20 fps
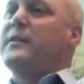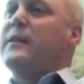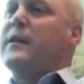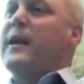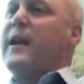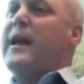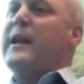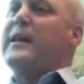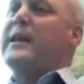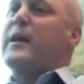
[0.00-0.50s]

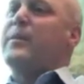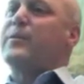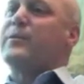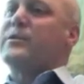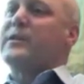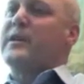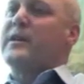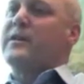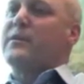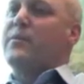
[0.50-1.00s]

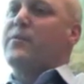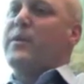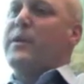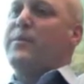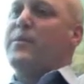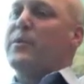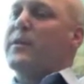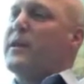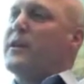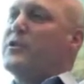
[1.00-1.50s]
88% of the
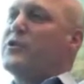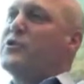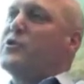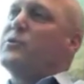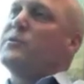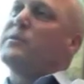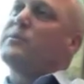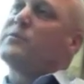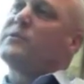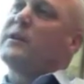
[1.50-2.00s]
people that are
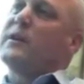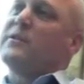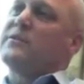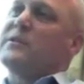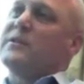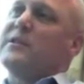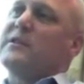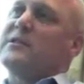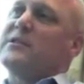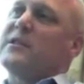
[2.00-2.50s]
shooting
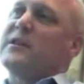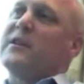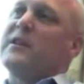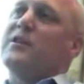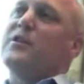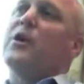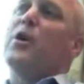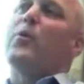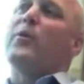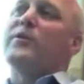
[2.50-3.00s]
themselves in this
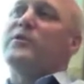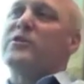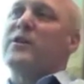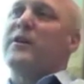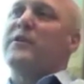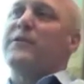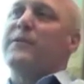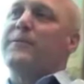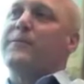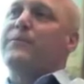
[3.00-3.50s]
city know each
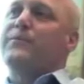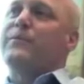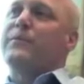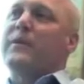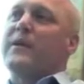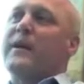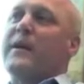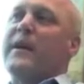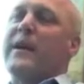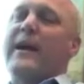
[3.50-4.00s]
other,
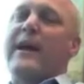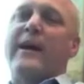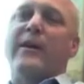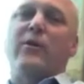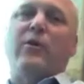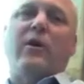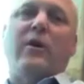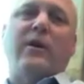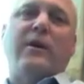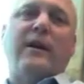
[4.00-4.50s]
mm-hmm. and
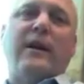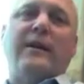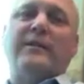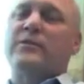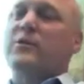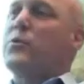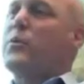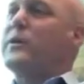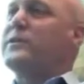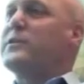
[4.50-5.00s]
are a
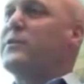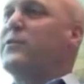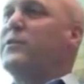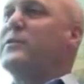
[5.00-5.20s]
consequence of